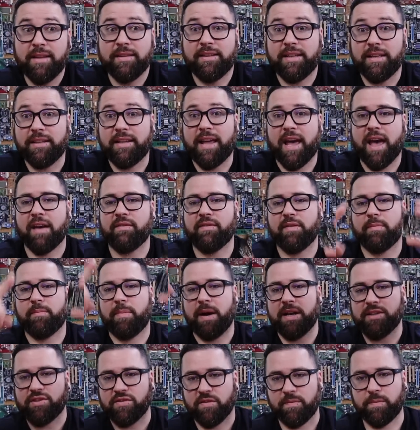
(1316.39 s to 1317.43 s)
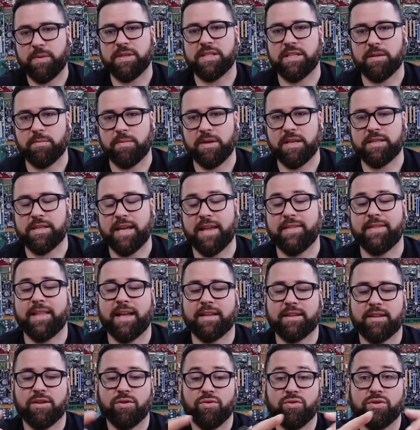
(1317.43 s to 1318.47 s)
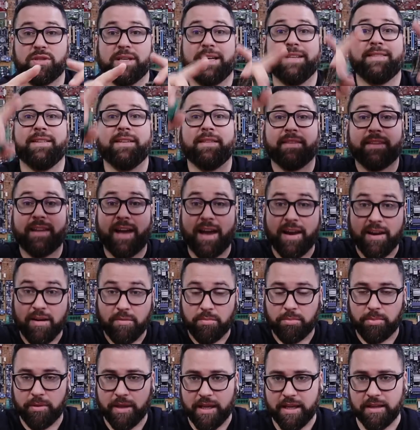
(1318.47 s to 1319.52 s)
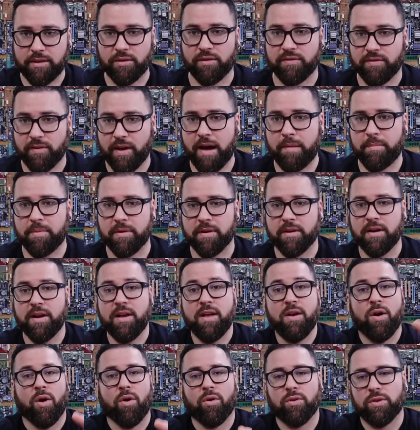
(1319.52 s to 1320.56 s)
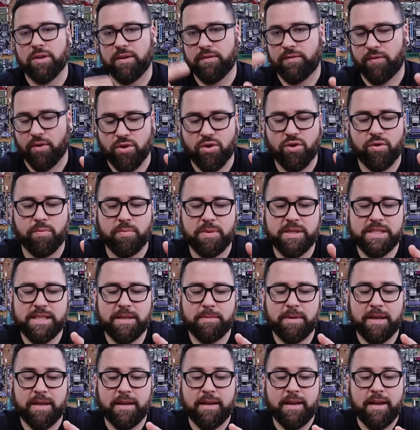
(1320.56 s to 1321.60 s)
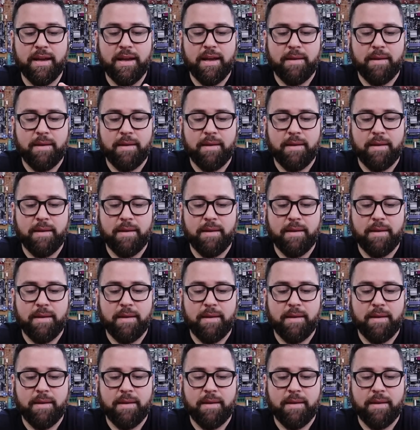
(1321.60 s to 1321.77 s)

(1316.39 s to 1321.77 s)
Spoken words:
till they have a bunch of PCBs and not use an entire plate of copper only for your PCB.